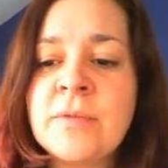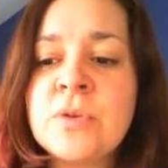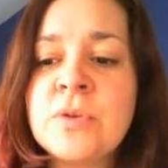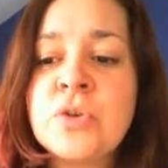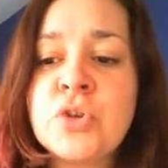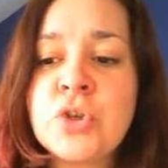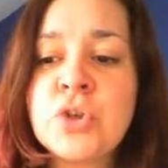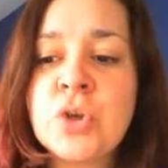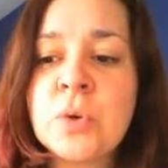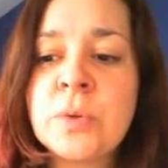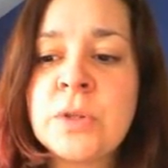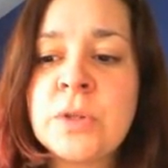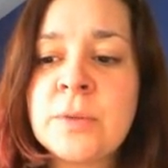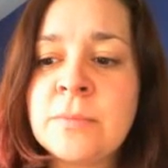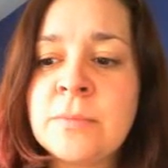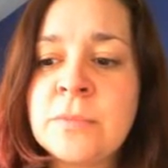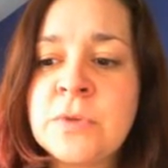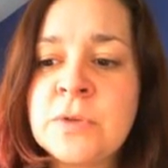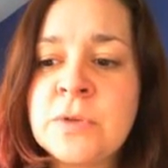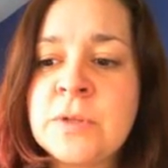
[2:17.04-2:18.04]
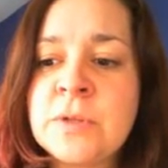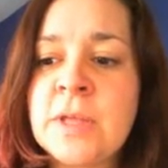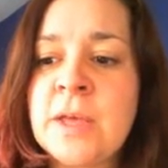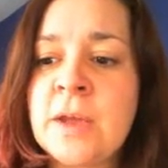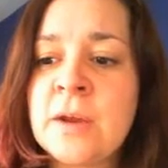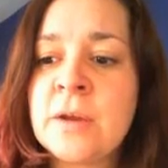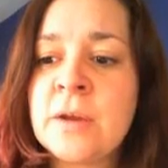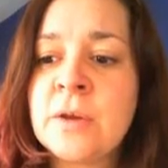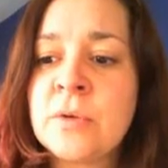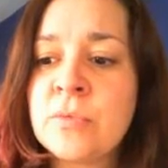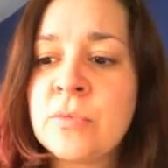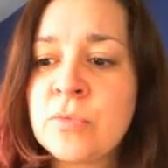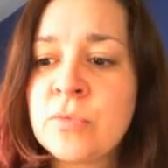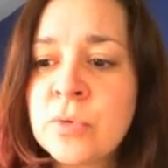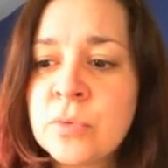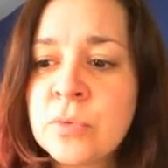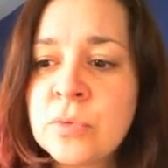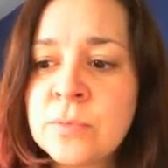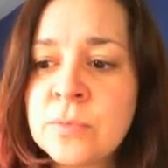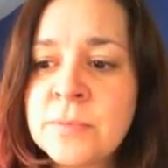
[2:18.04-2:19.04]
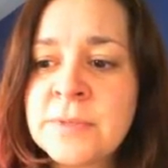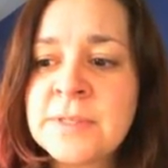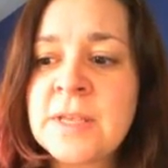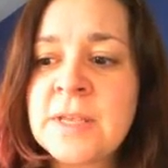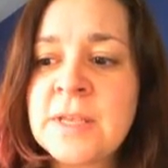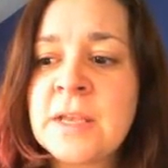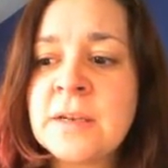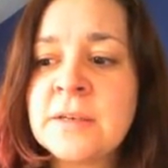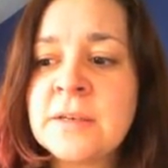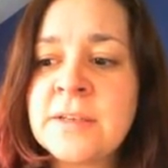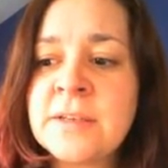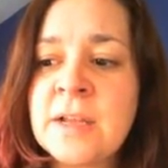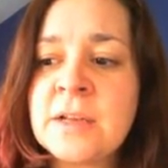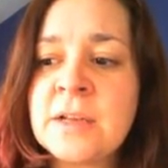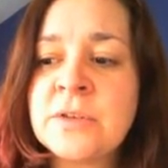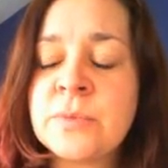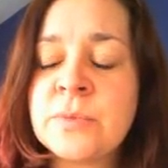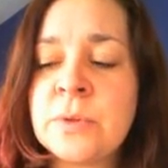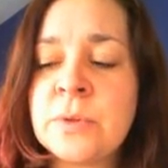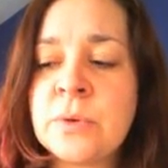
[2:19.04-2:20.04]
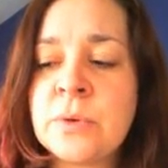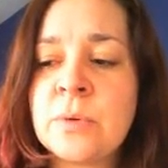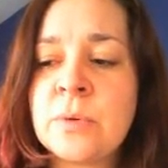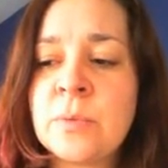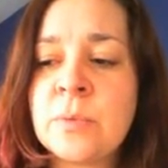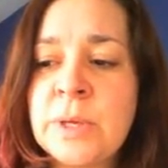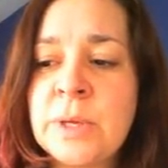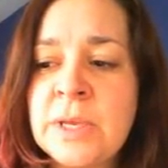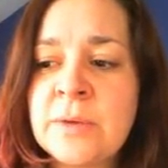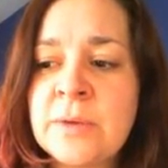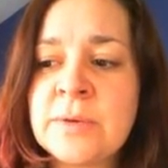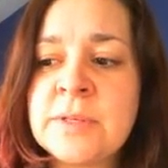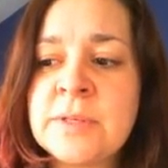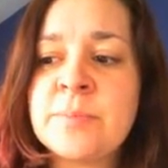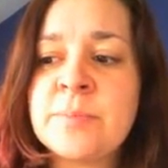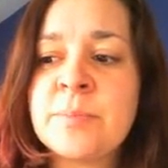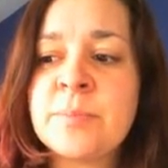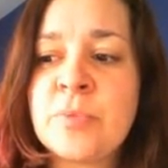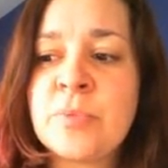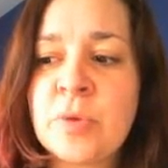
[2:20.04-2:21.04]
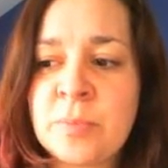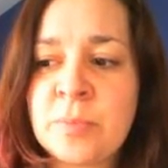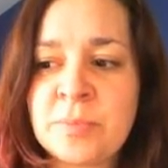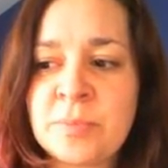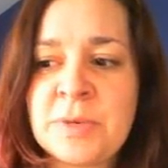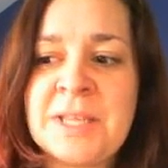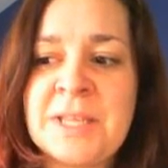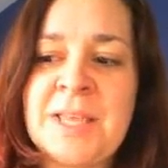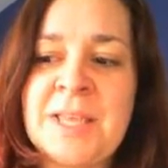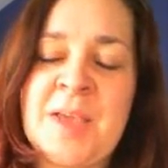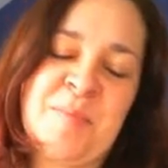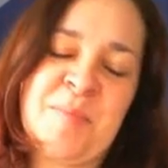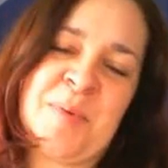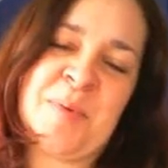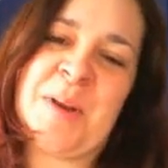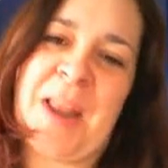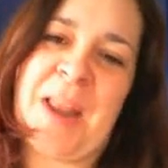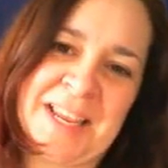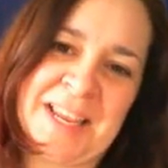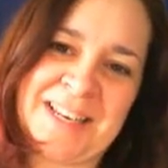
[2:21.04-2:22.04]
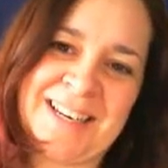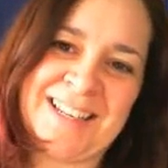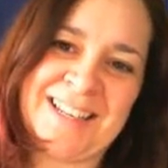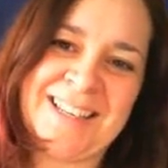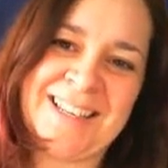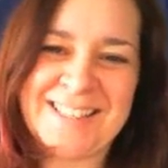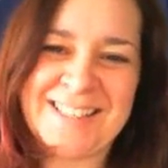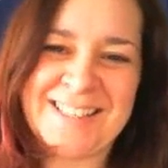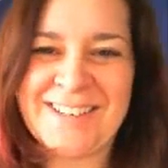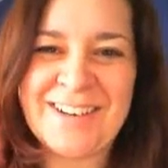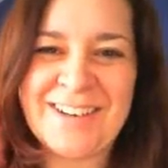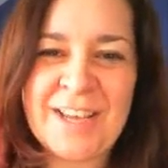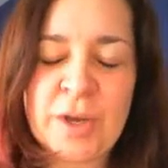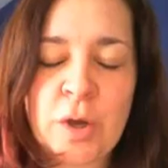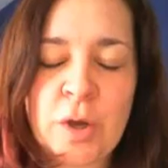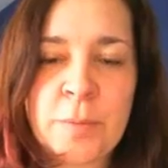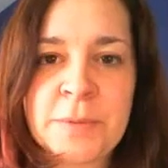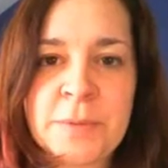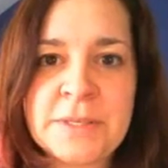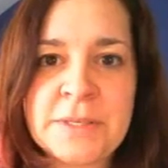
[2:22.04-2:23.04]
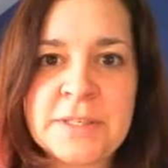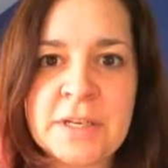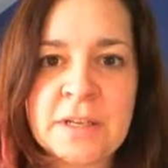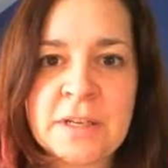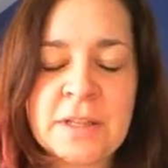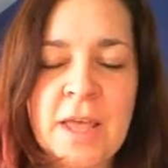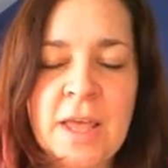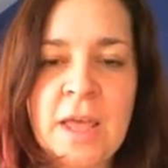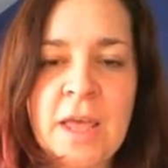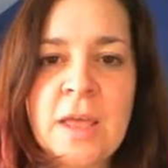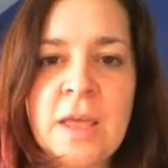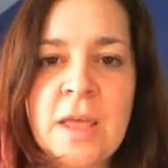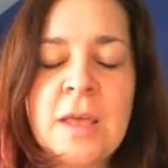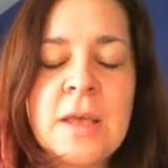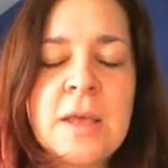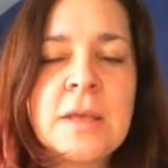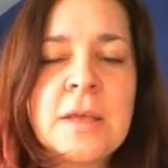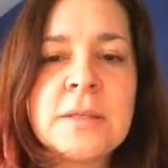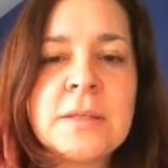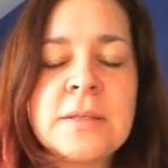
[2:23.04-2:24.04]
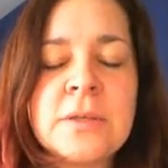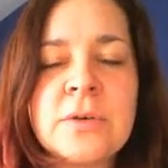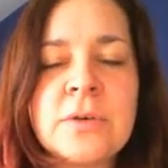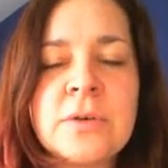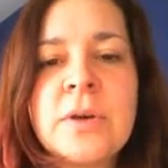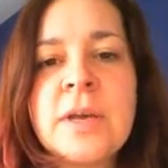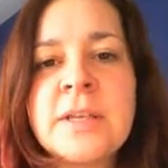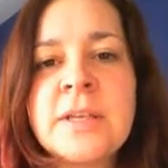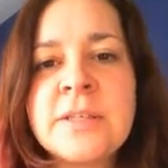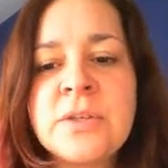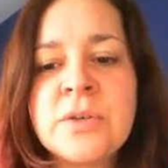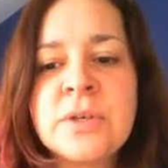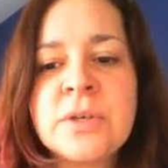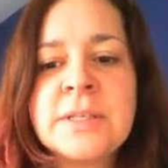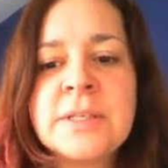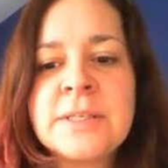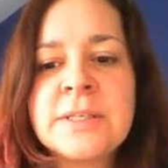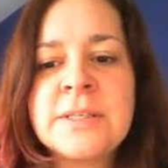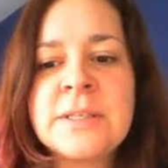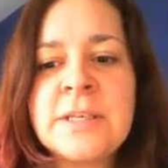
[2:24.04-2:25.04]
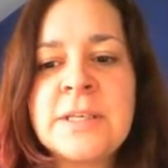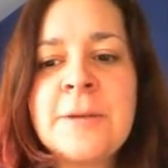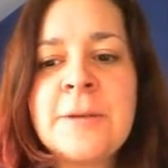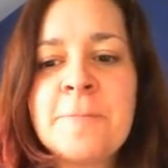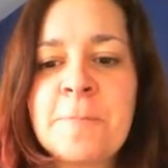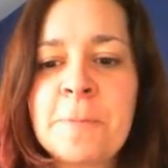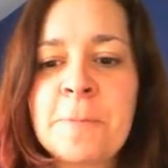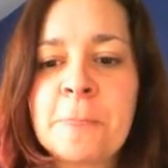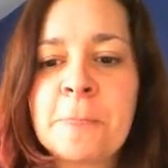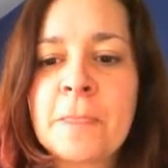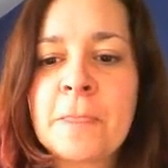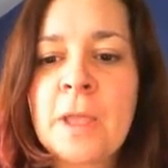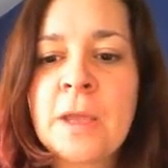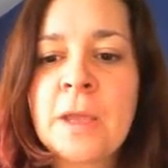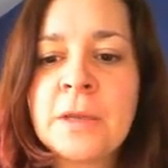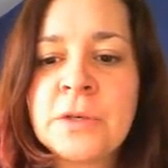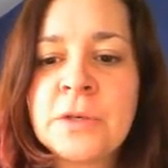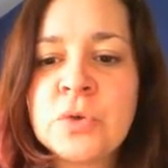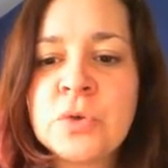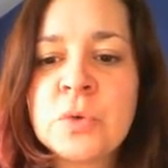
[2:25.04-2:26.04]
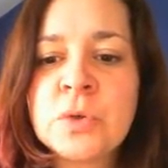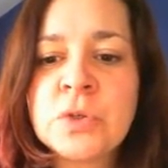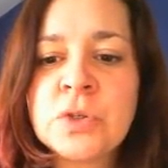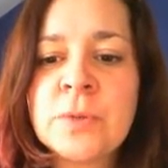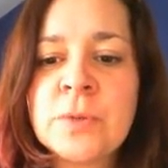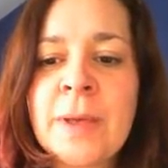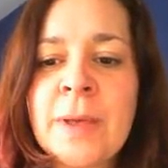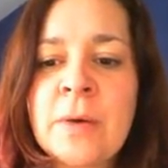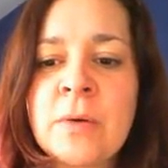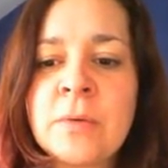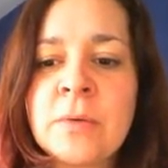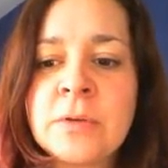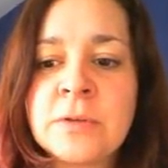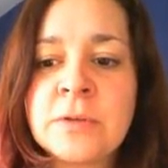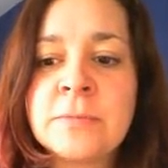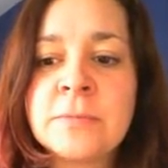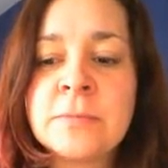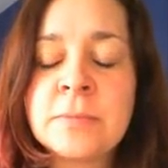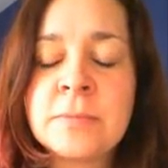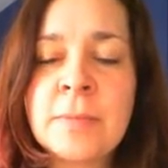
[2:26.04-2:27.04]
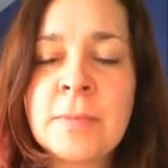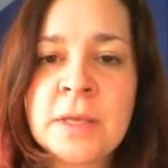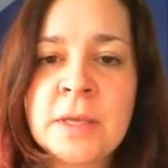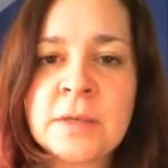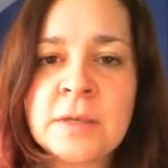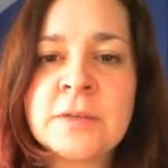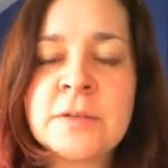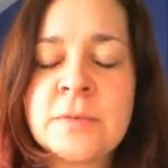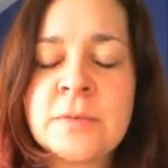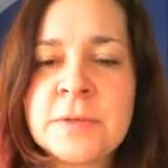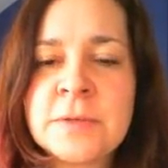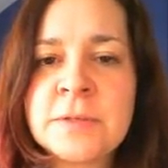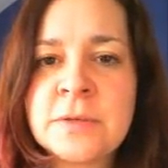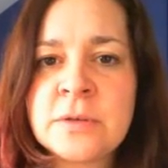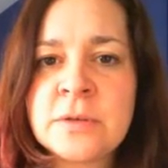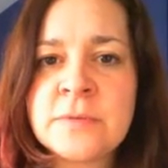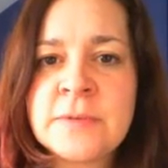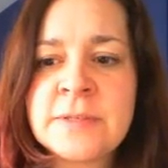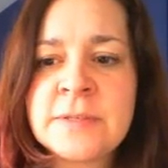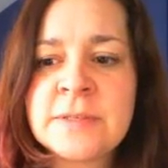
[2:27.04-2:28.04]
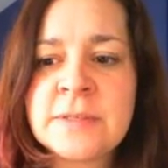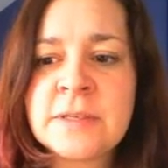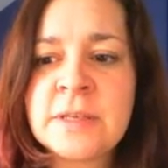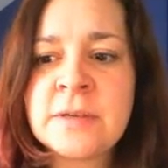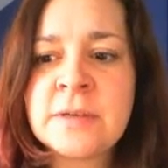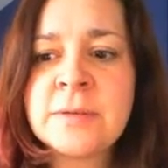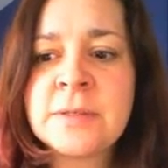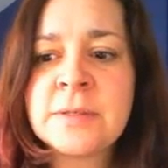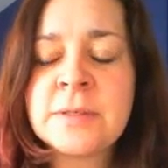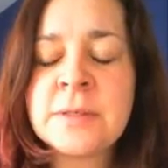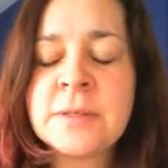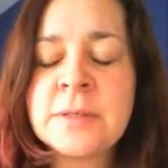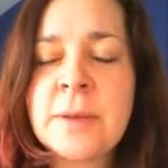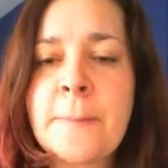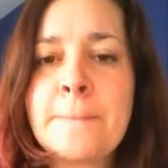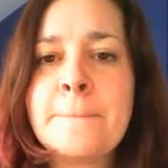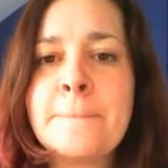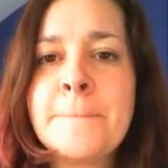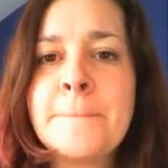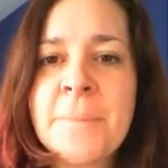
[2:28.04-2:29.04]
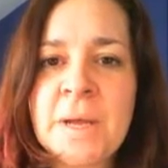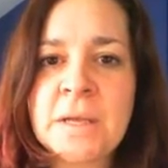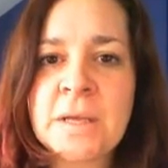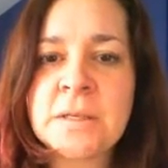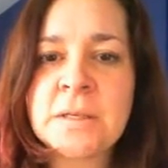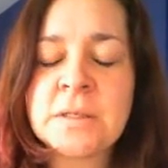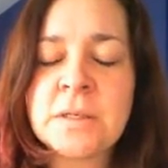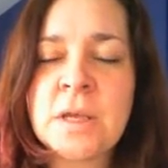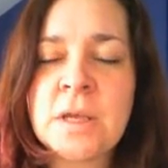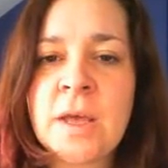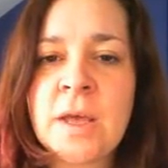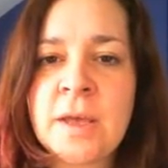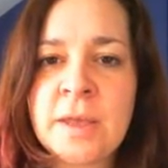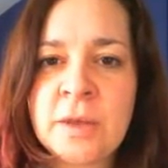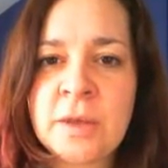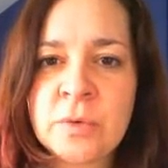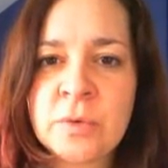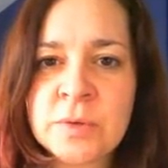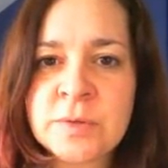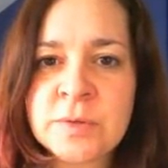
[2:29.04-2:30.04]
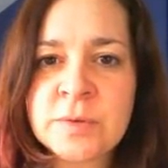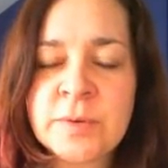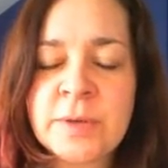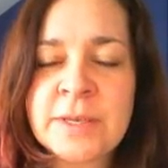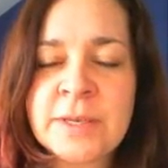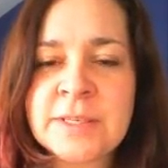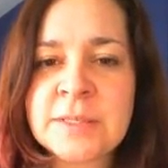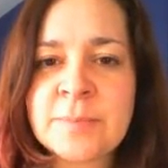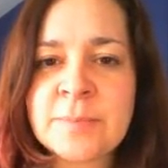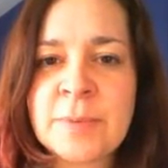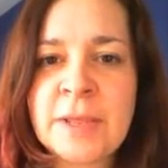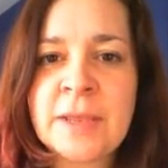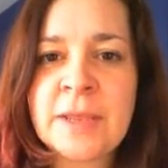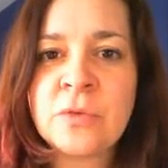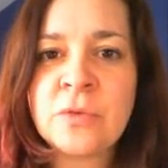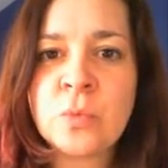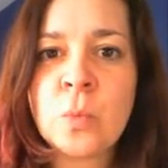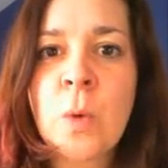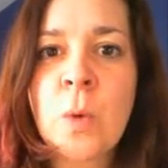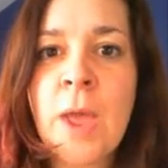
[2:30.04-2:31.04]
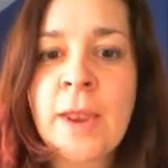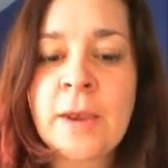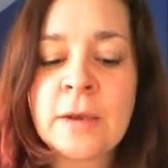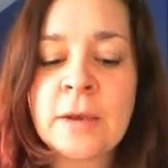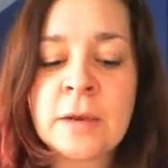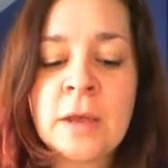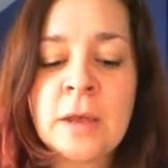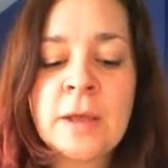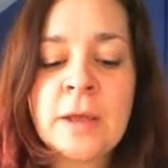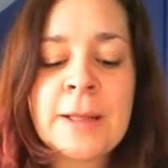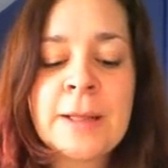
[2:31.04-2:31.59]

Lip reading: showed them to their rooms and dealt with queries promptly and politely. Sorry, I got a bit stuck there. So as you can see, I talked about my customer service skills, but I also explained when